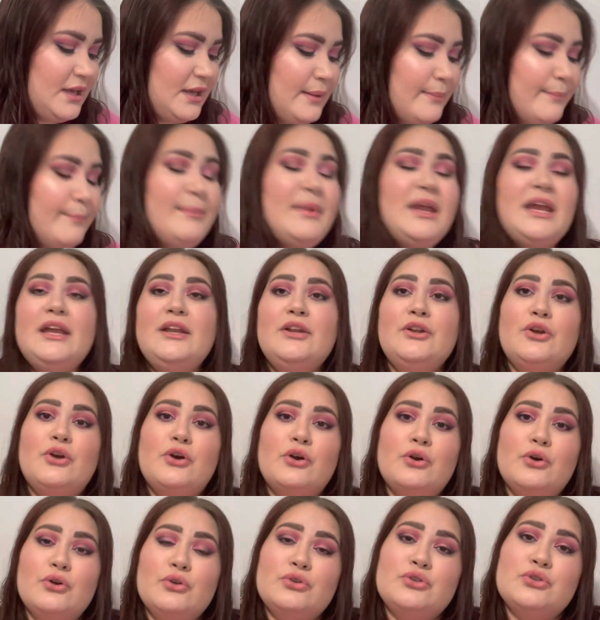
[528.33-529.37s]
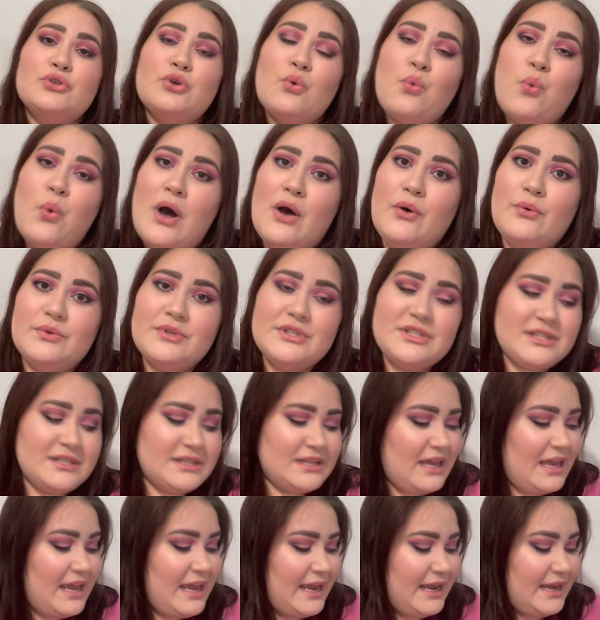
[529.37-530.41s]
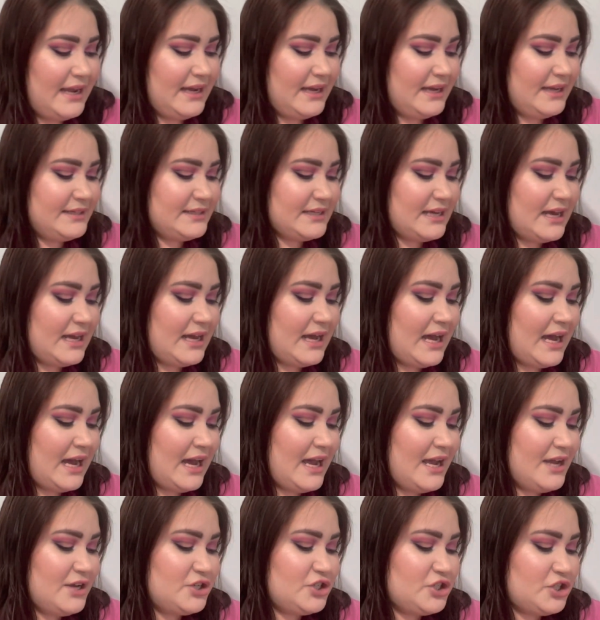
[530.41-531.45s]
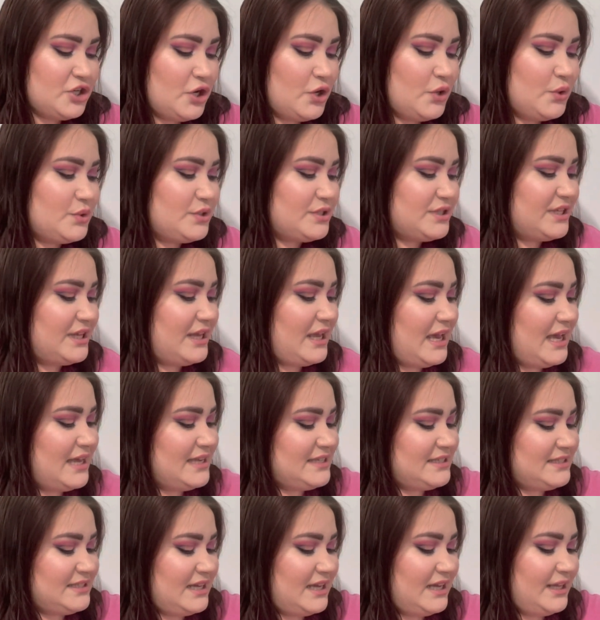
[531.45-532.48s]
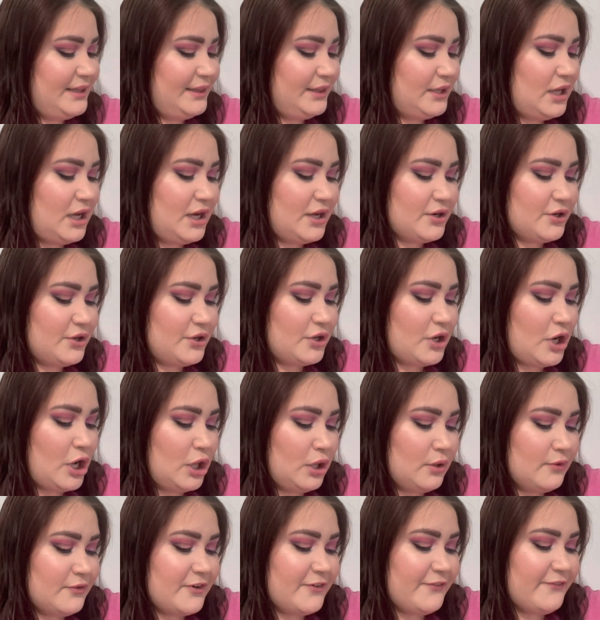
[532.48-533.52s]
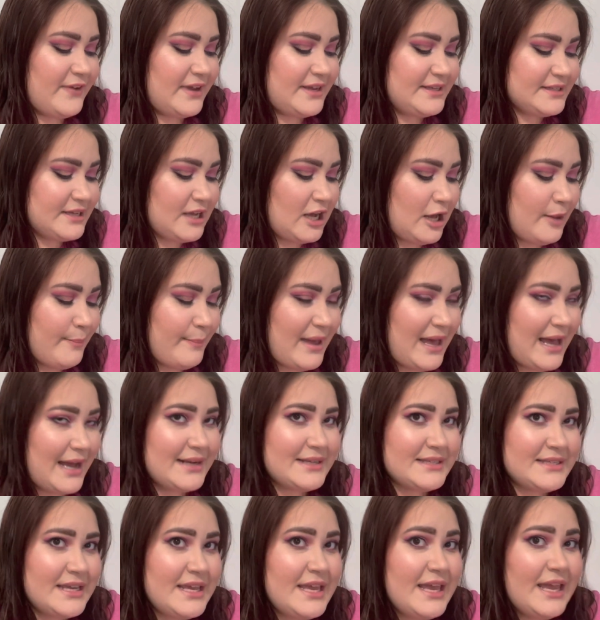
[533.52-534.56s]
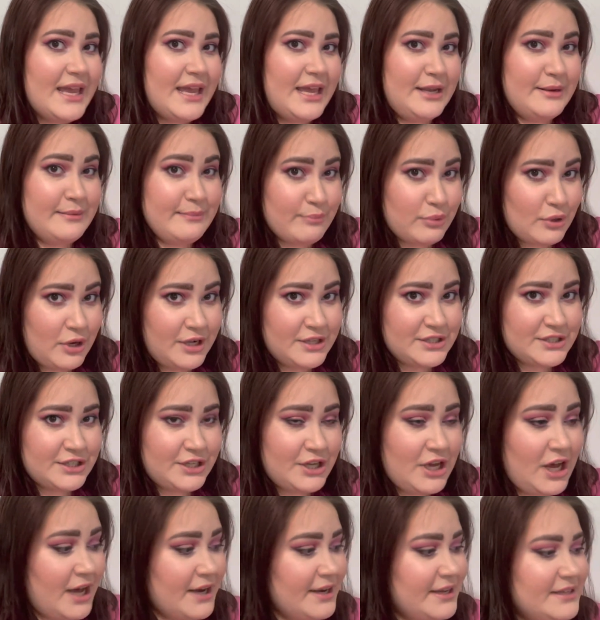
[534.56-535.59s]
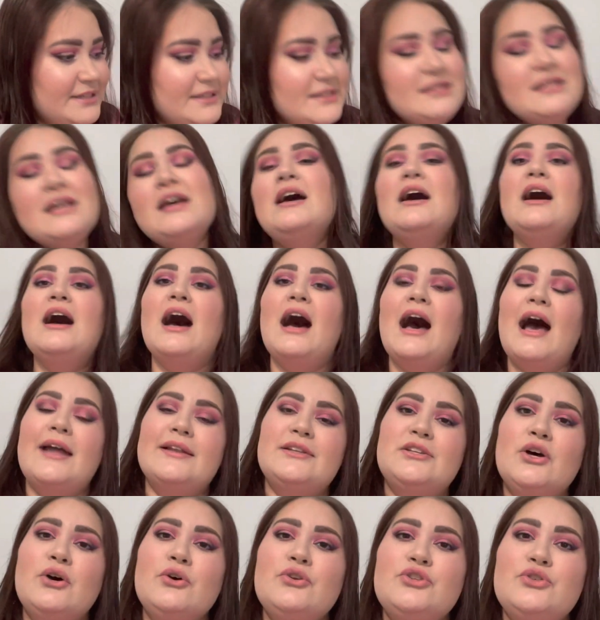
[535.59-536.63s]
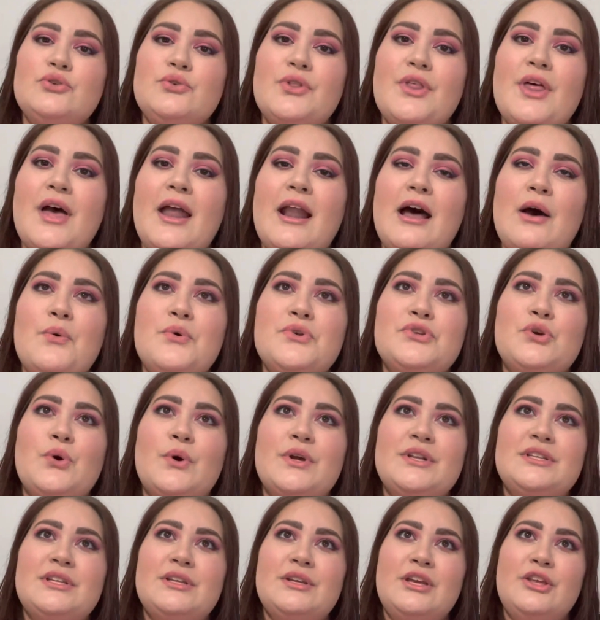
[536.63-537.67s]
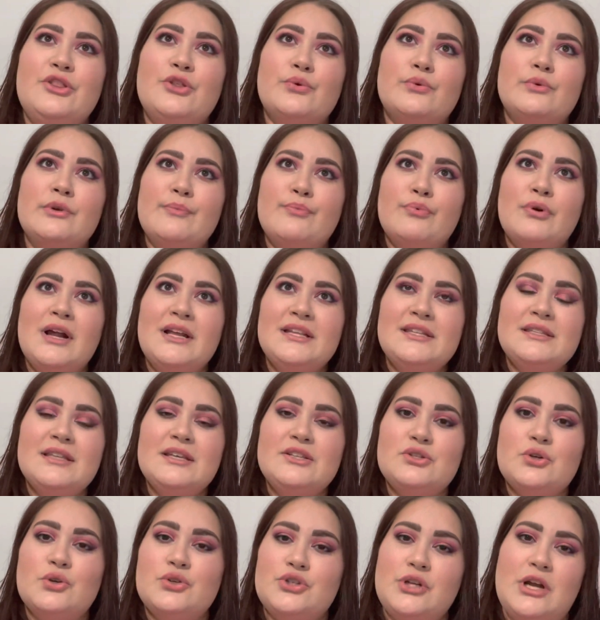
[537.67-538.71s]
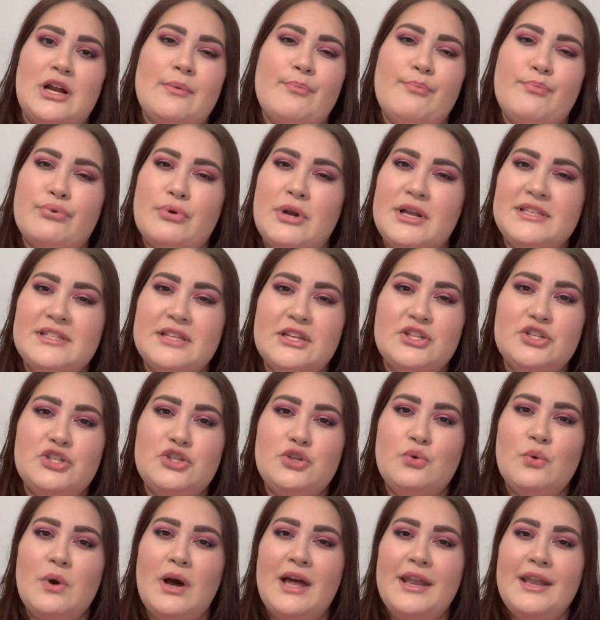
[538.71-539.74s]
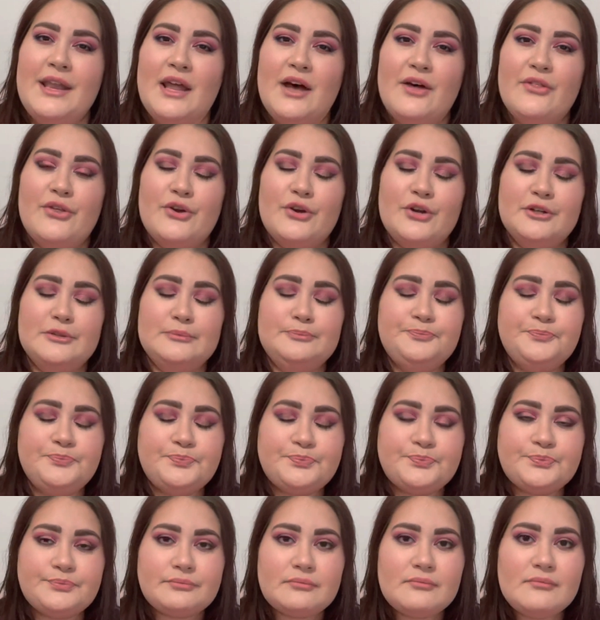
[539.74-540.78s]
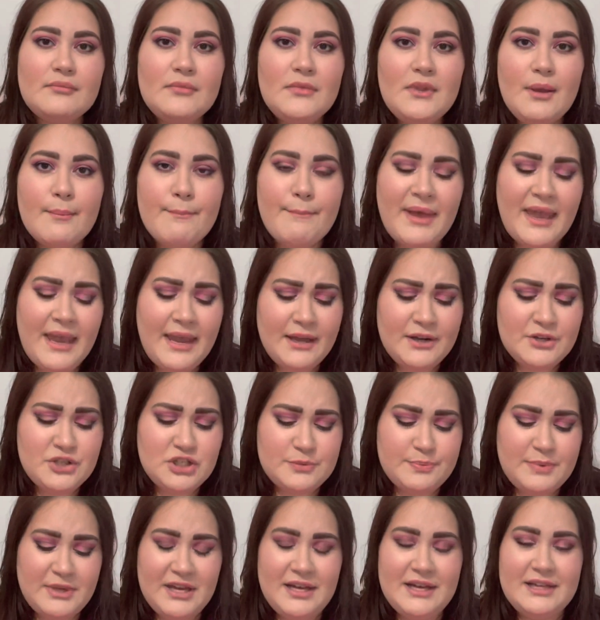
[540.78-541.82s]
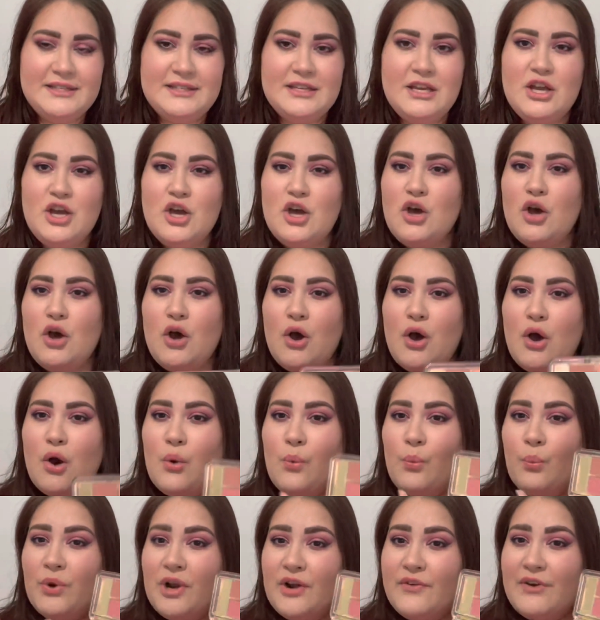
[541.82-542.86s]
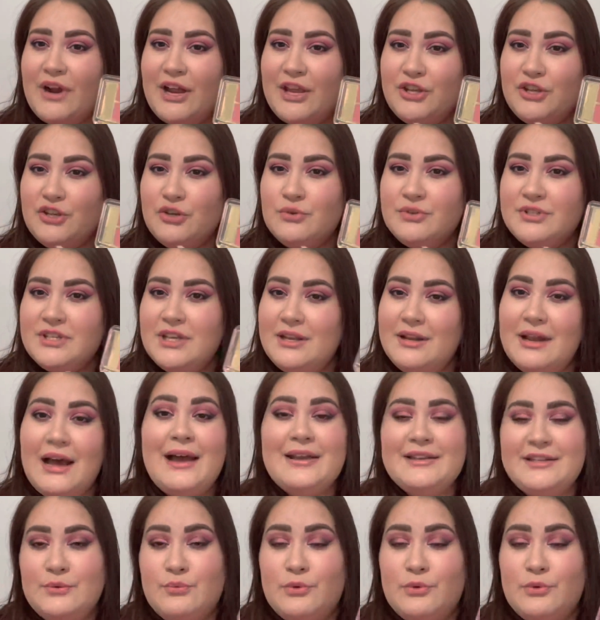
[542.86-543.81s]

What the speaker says: Mean Girls quotes, and I chose the Estee Lauder All Over Face Compact in Bronze Goddess. I told you that I was going to either repress this or try to press it into another pan, just because whenever I use it, I did